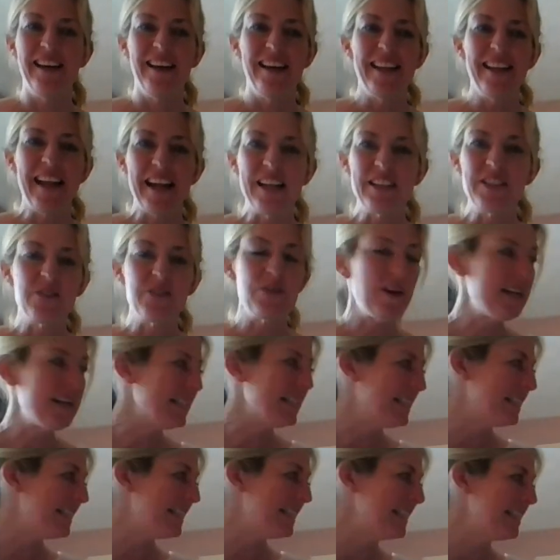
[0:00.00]
That's right,
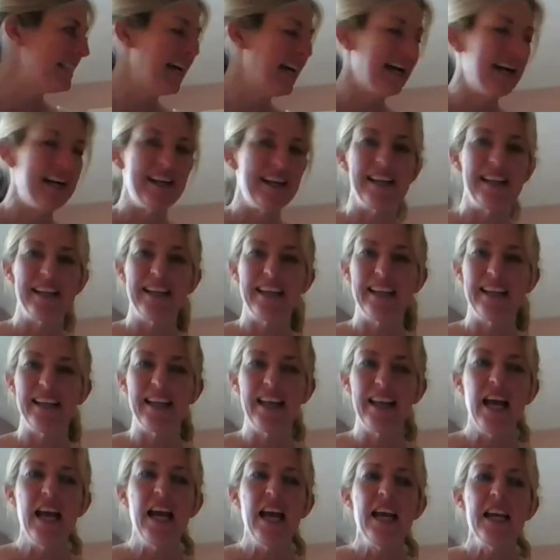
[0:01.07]
Z.
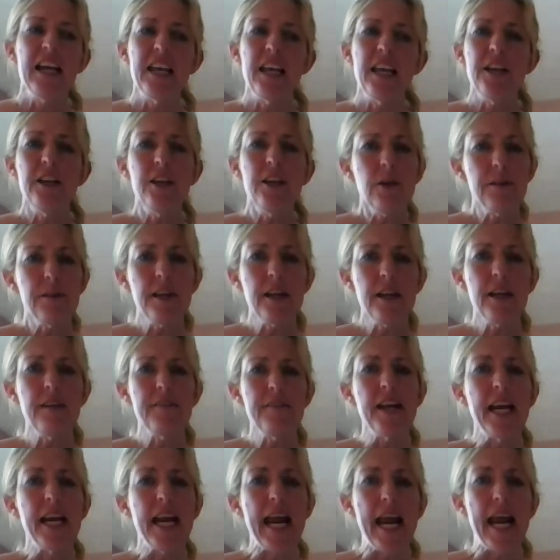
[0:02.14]
Can you think of
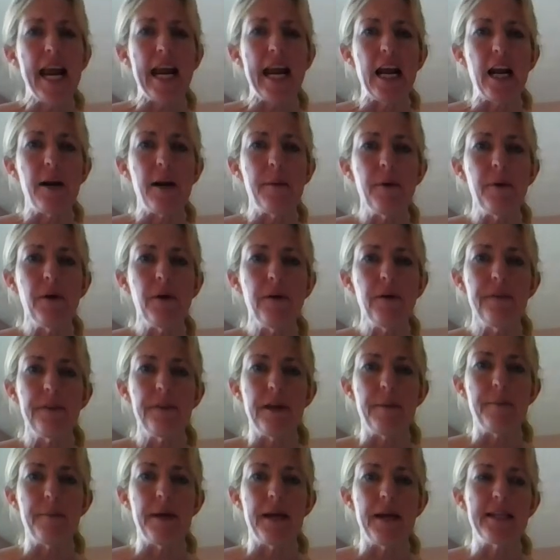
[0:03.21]
an animal
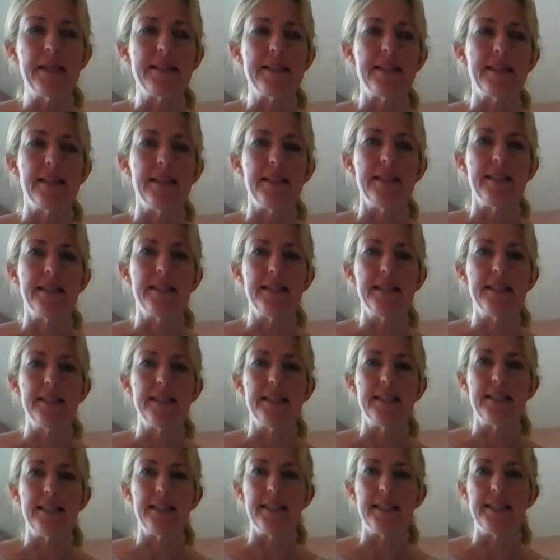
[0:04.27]
that makes the
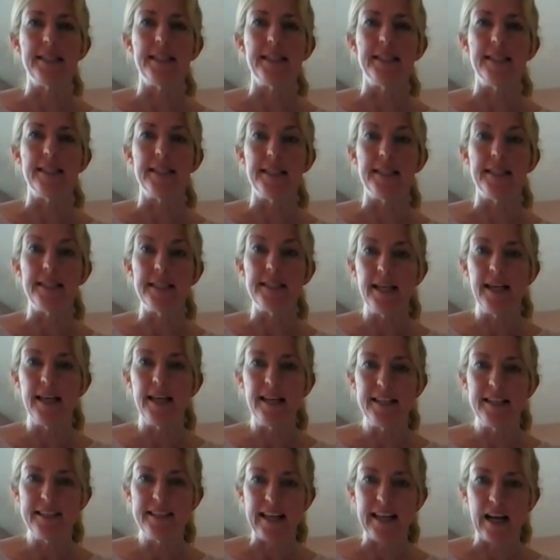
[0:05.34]
Z
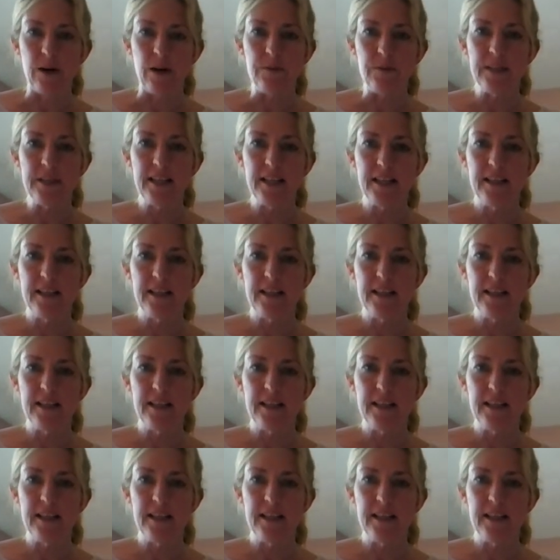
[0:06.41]
sound?